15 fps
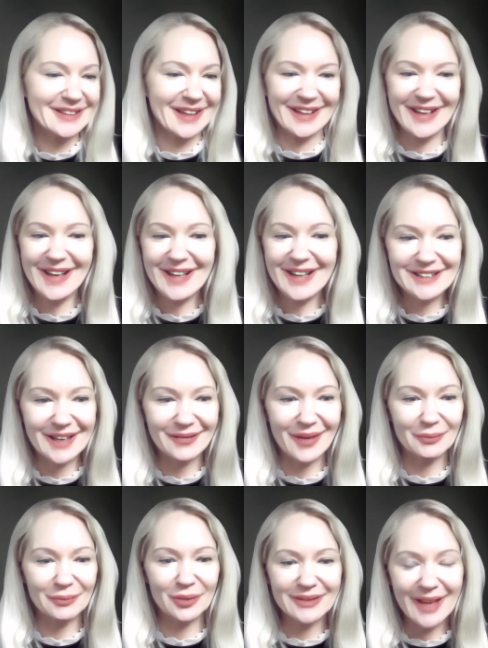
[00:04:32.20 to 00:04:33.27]
yes. I'm,
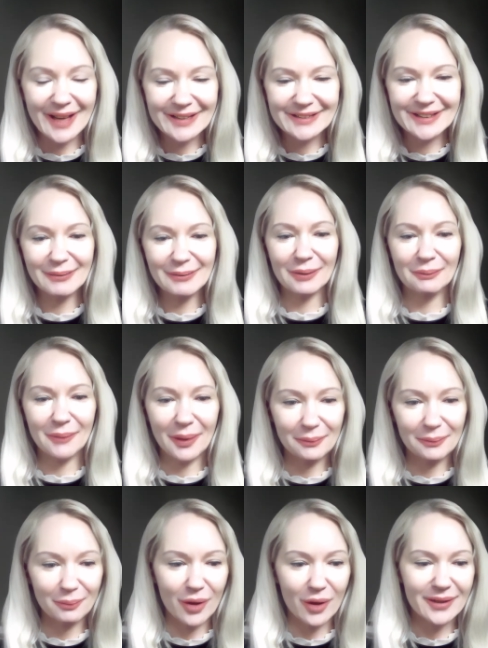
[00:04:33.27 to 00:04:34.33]
I'm the tech team, I'm, I'm
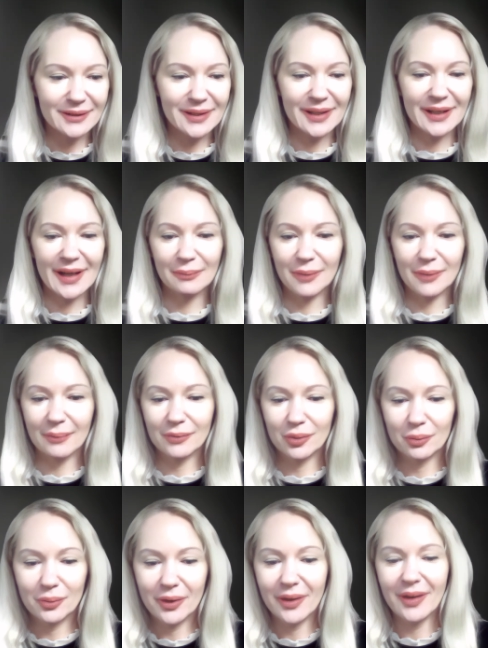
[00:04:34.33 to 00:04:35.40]
marketing, I'm, I'm the
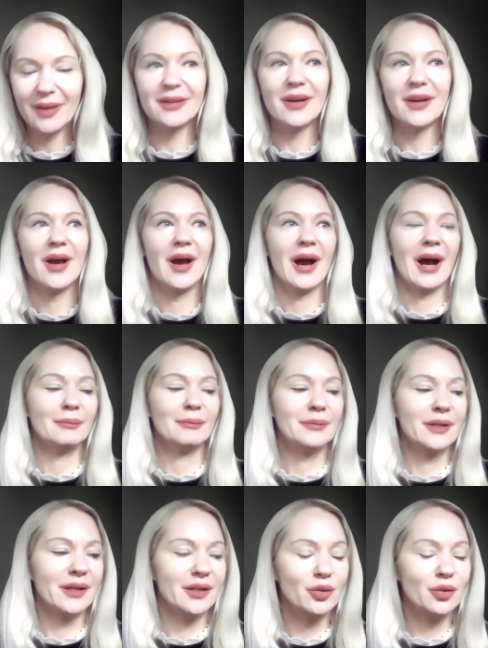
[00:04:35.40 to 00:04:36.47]
brain, I'm the,
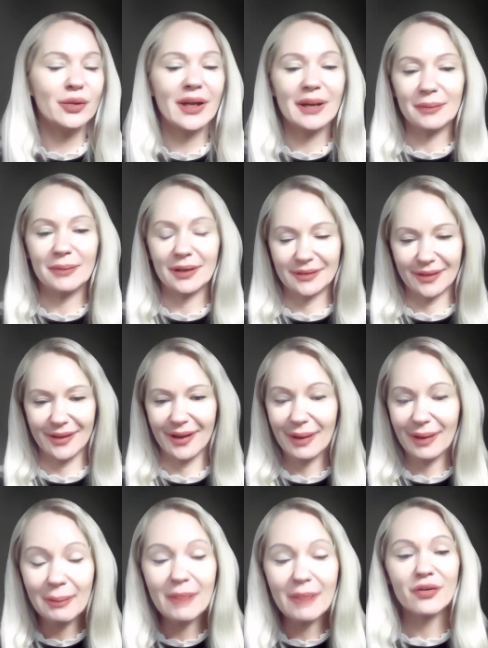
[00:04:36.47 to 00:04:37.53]
you name it,
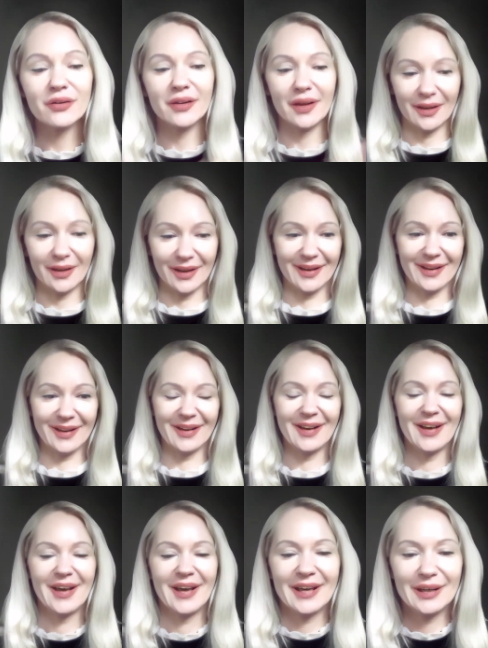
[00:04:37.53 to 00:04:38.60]
I'm everything.
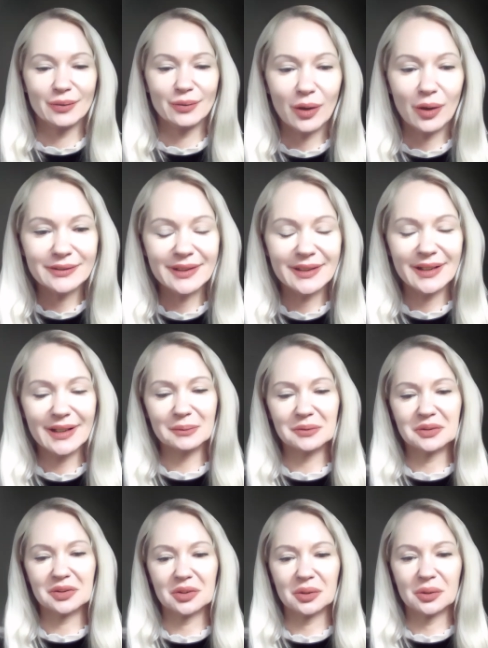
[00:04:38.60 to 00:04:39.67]
In one team,
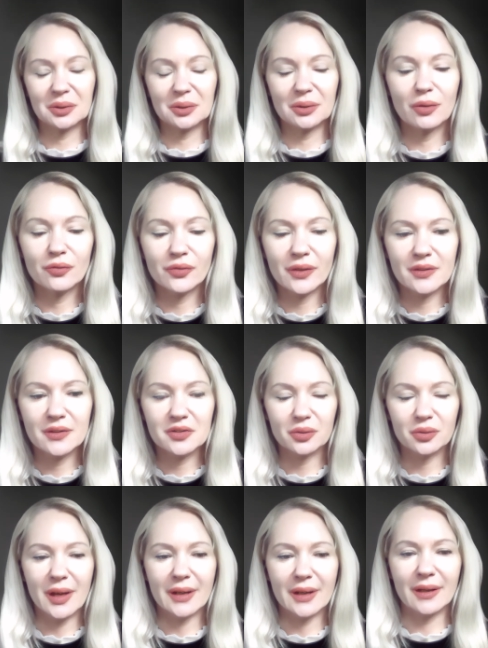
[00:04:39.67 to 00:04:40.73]
so hopefully
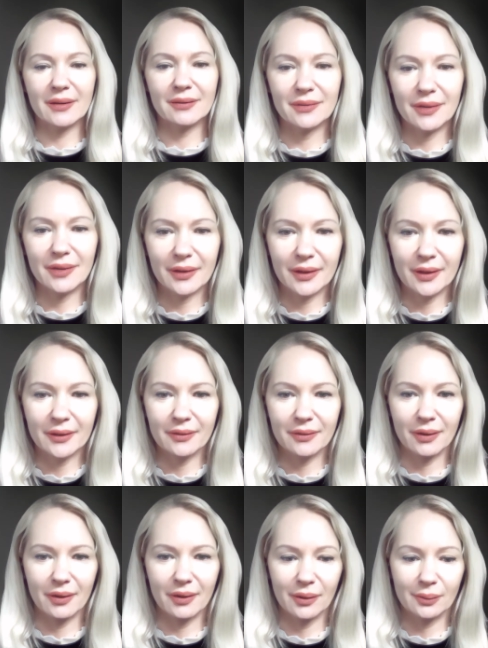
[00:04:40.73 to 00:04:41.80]
soon I can I can
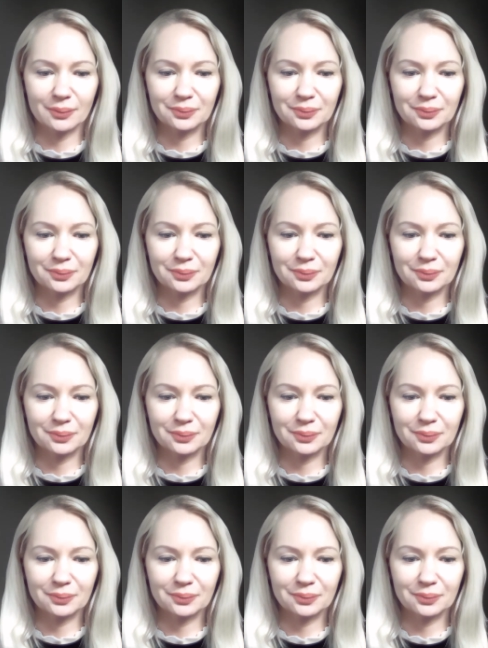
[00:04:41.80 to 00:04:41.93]
uh,